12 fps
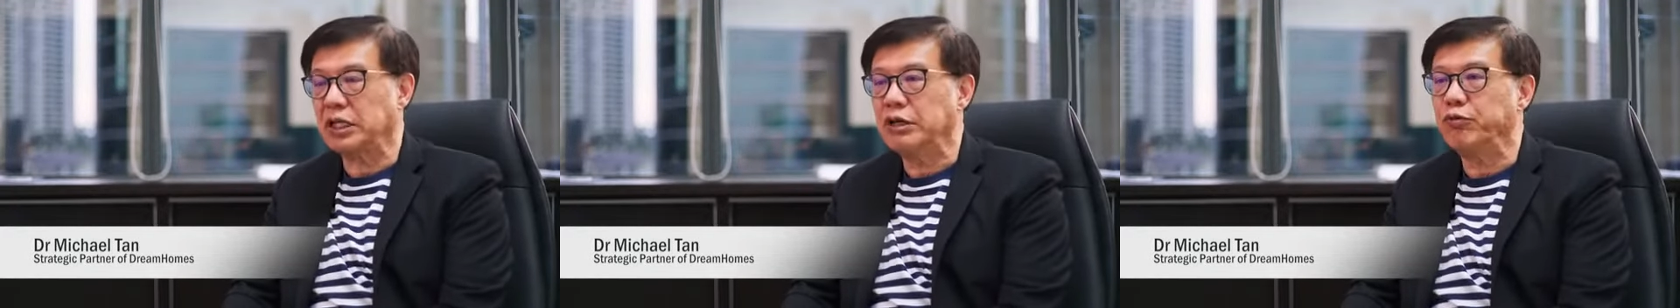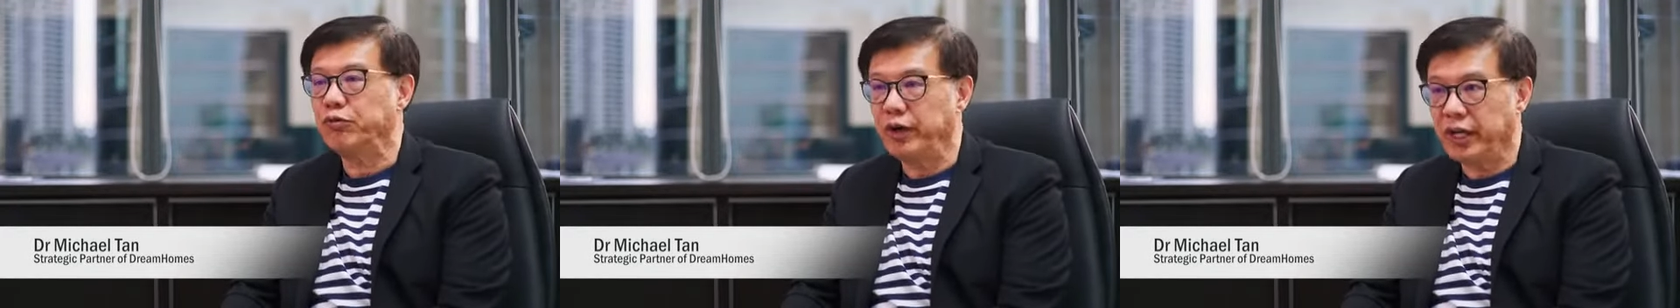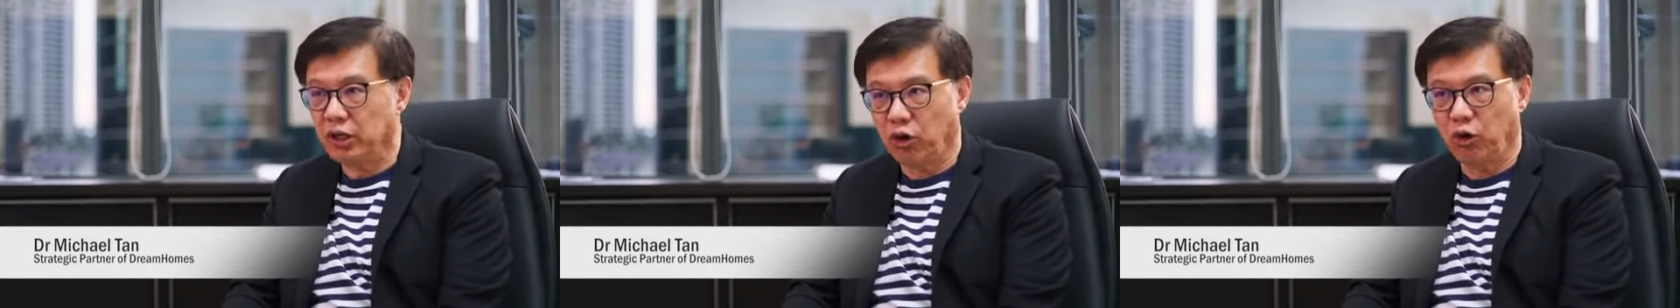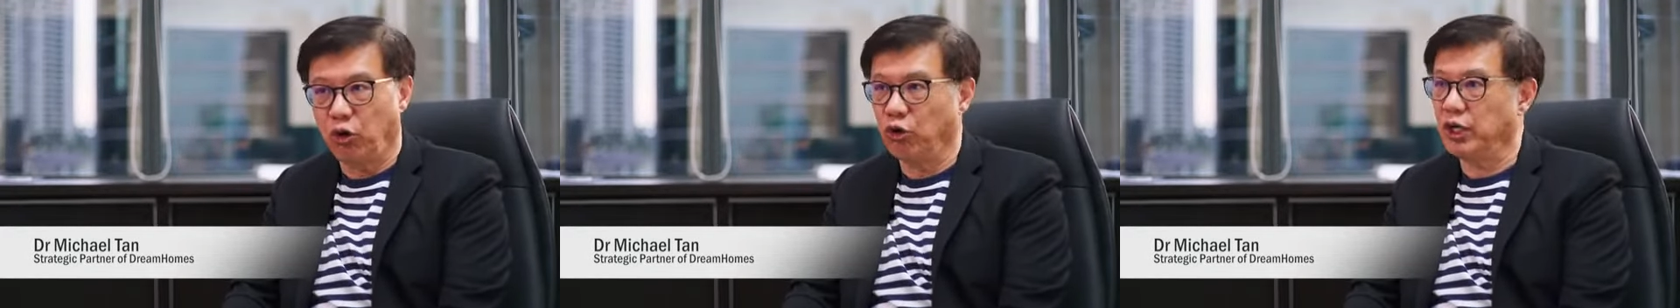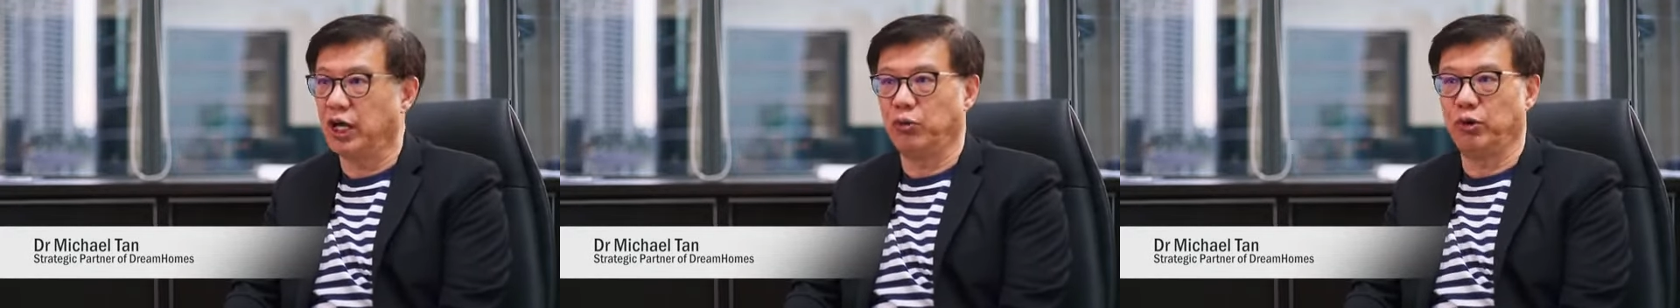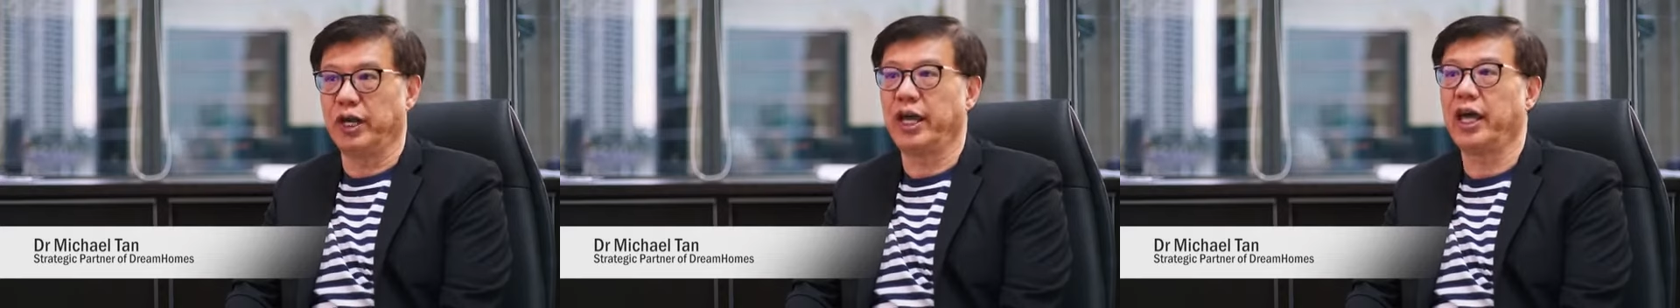affect all
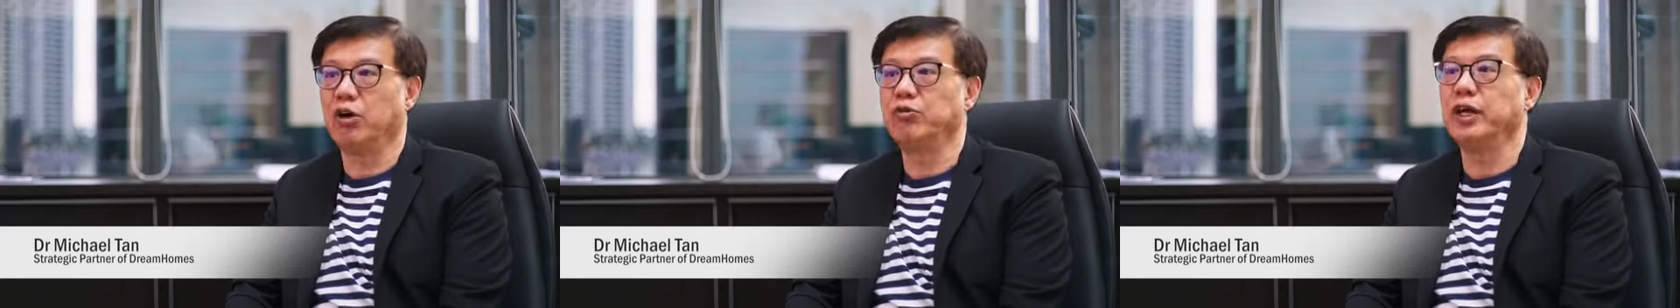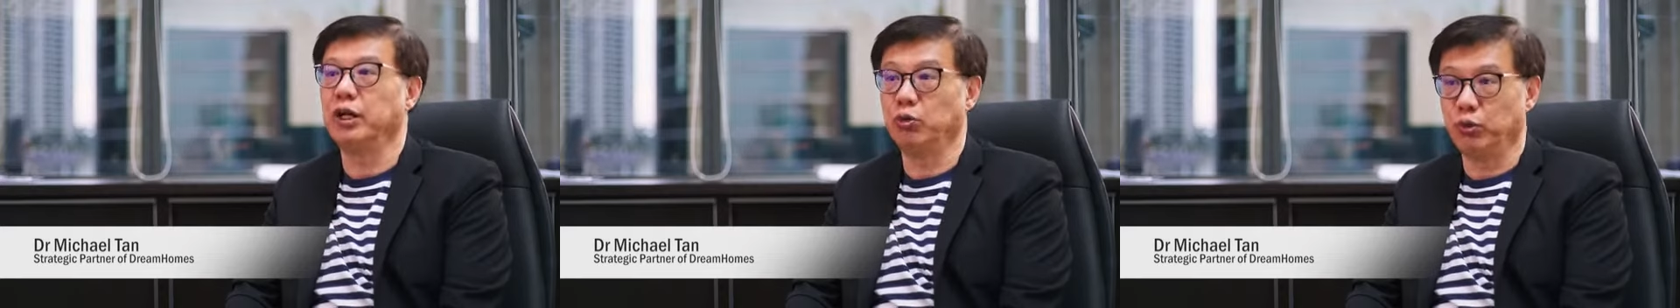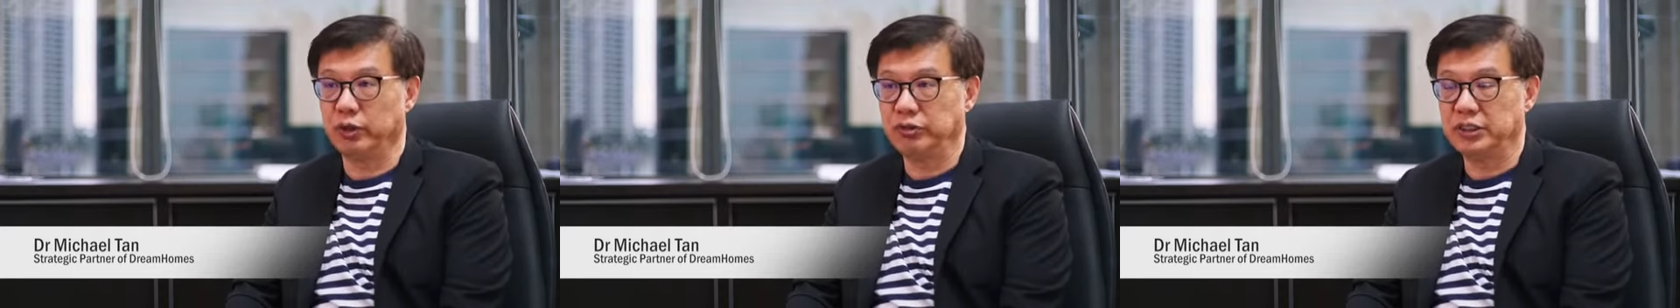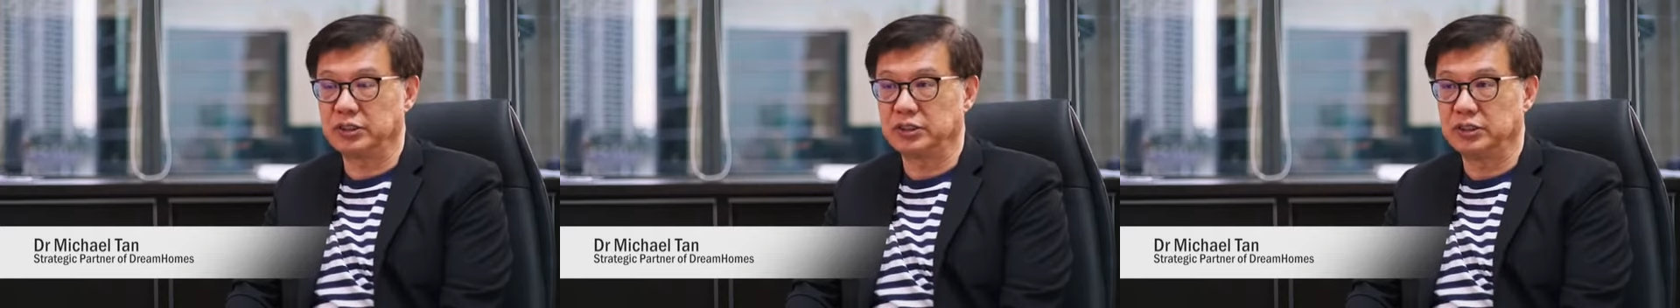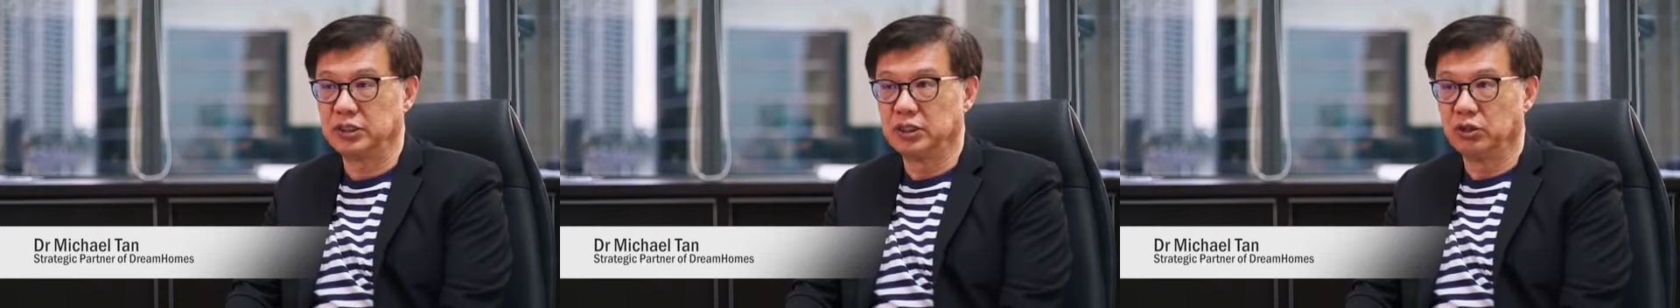our health and wellness